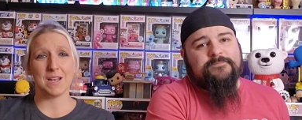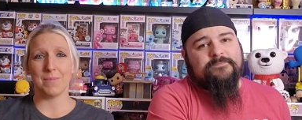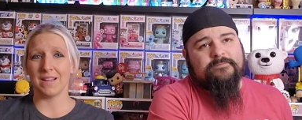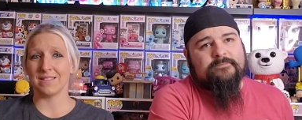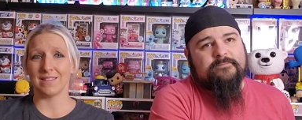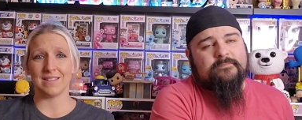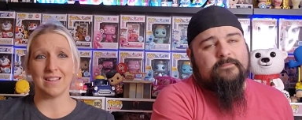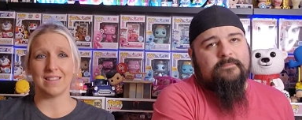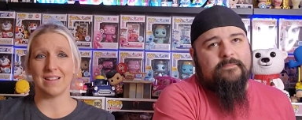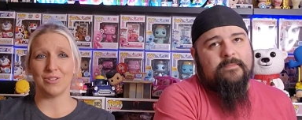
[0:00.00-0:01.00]
Speaker 1: anybody says
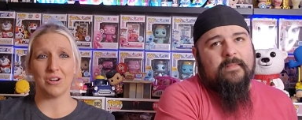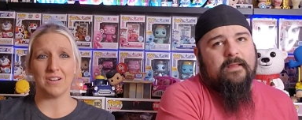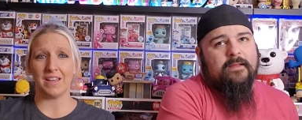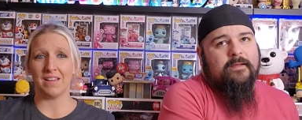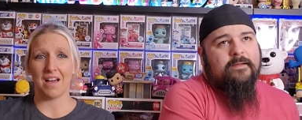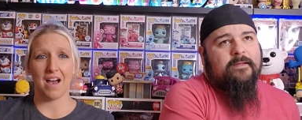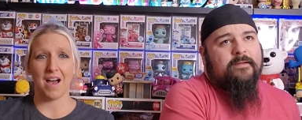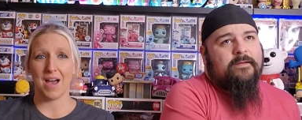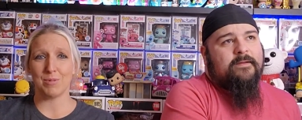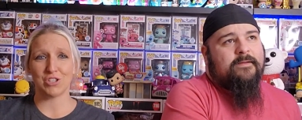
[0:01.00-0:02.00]
anything dirty,
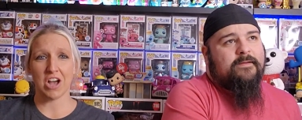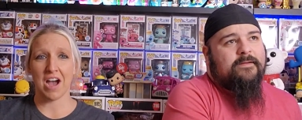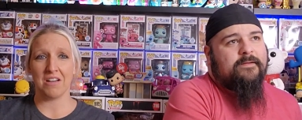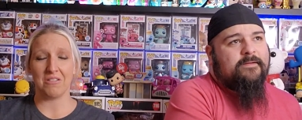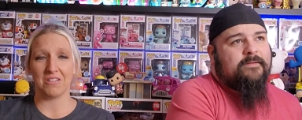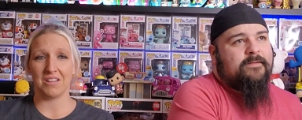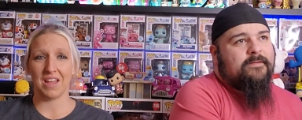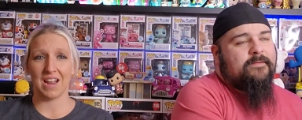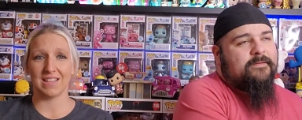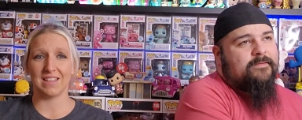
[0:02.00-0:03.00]
I'm a child
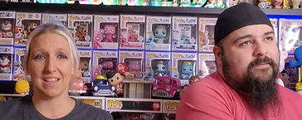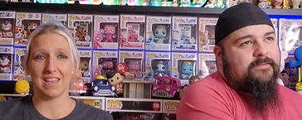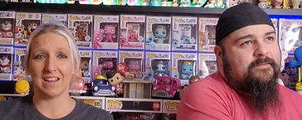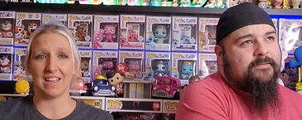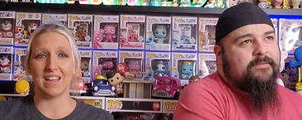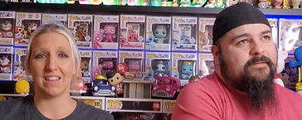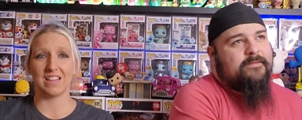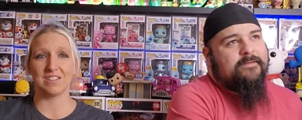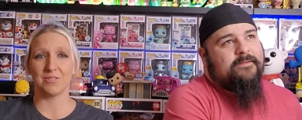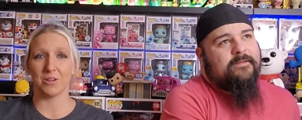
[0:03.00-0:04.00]
and I say giggity and they
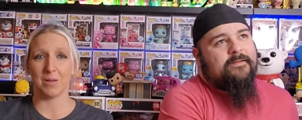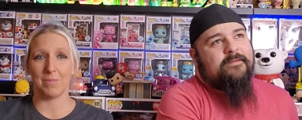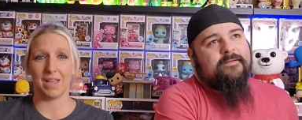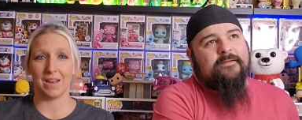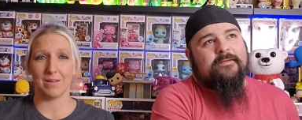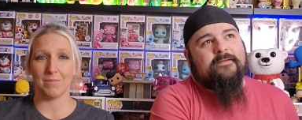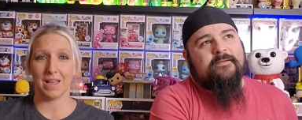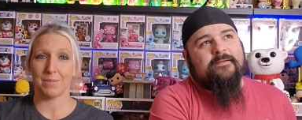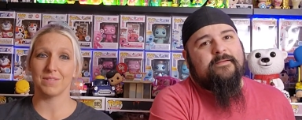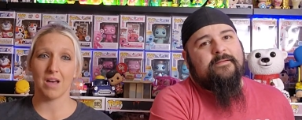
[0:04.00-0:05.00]
just look at me and I'm
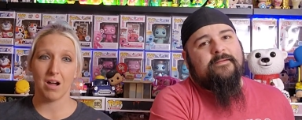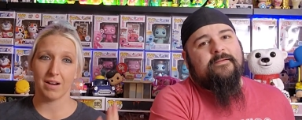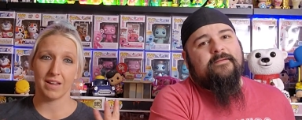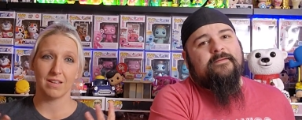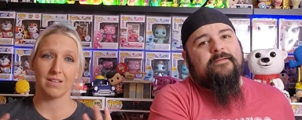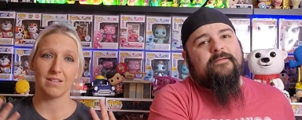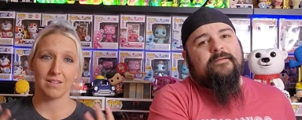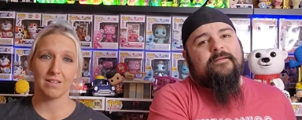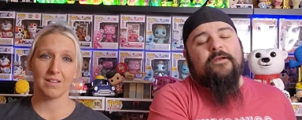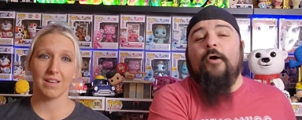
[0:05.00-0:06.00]
like, I'm sorry.
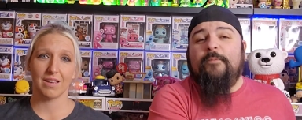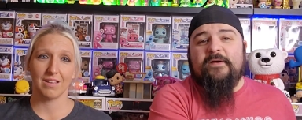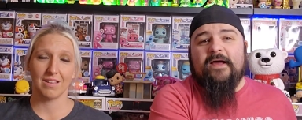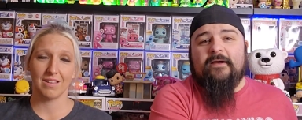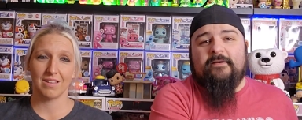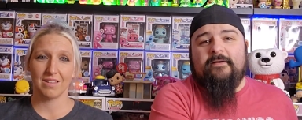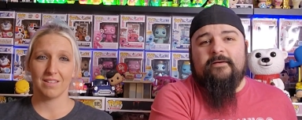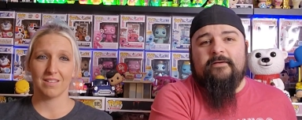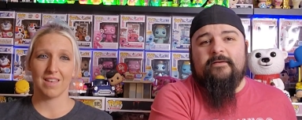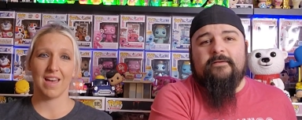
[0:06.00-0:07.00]
Speaker 2: No protector.
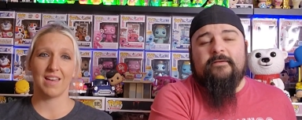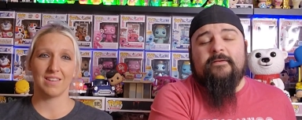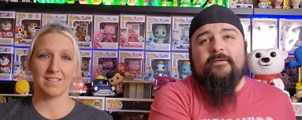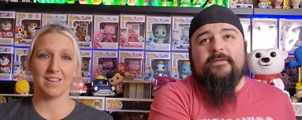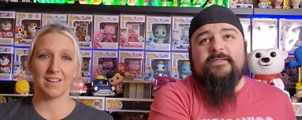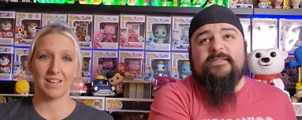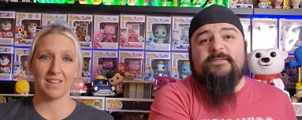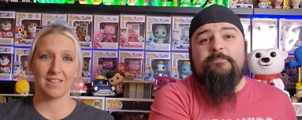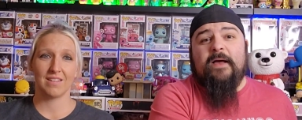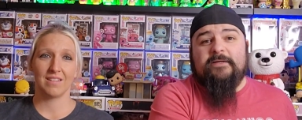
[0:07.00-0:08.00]
Okay, giggity.
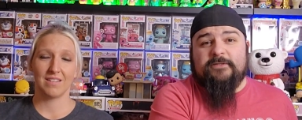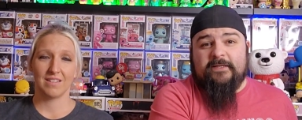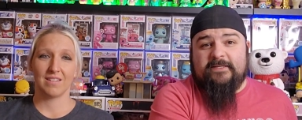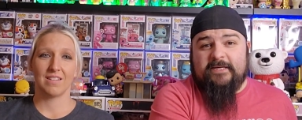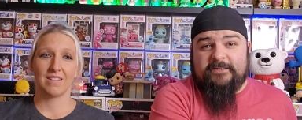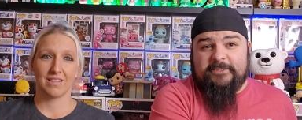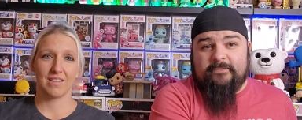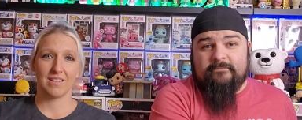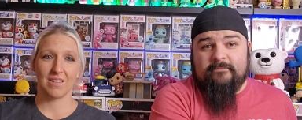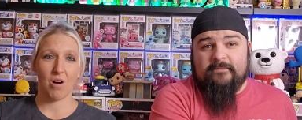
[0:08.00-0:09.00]
Special
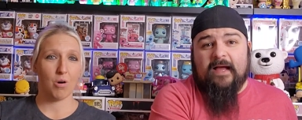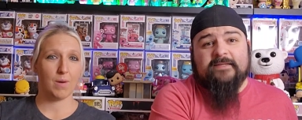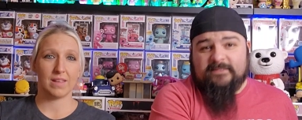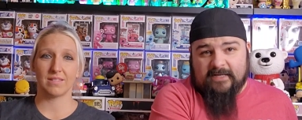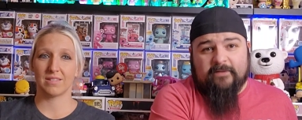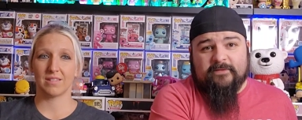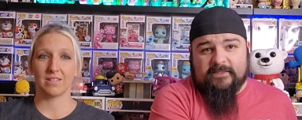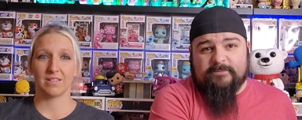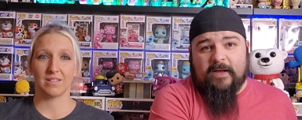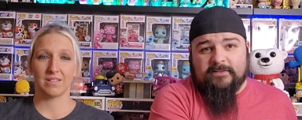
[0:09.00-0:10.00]
edition. Always. That's definitely
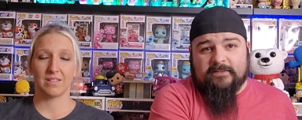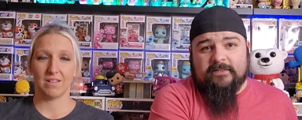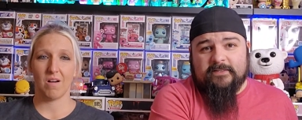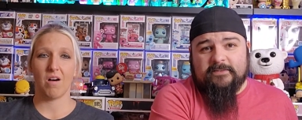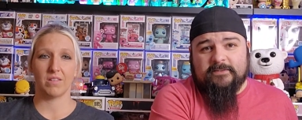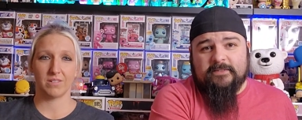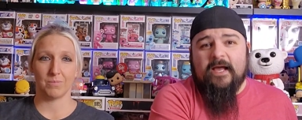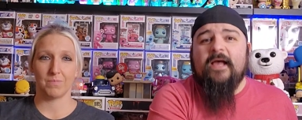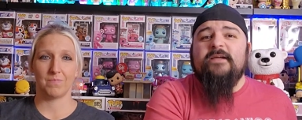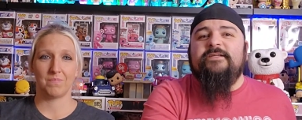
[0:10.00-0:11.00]
special edition. Awesome.
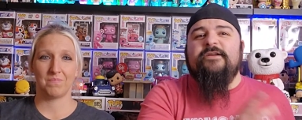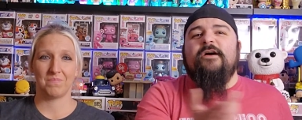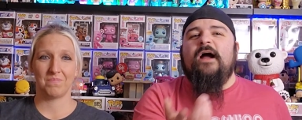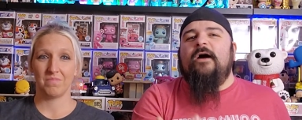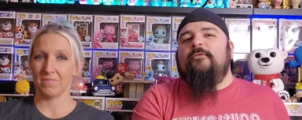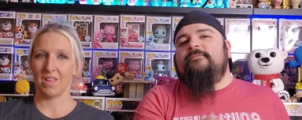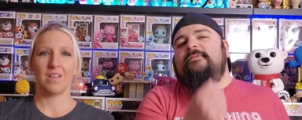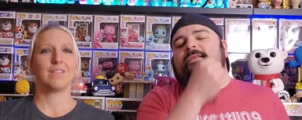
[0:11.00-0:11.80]
Do you know how